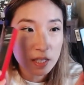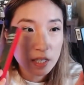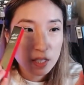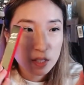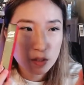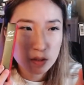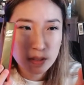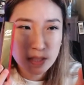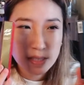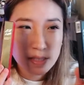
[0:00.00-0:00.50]

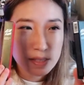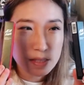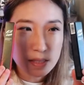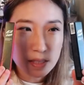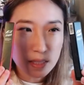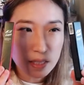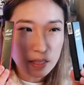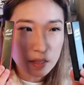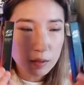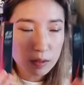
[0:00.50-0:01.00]
So let's
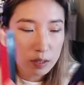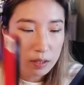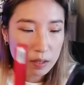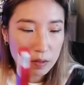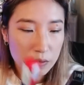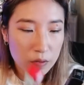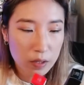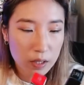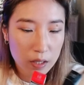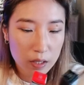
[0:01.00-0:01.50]
see
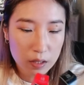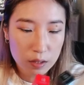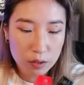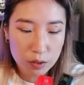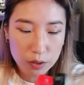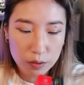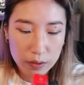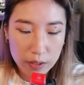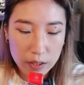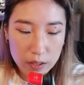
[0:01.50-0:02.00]
if they
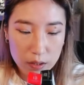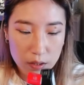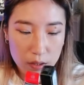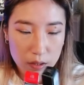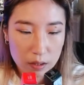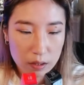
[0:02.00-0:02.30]
do it.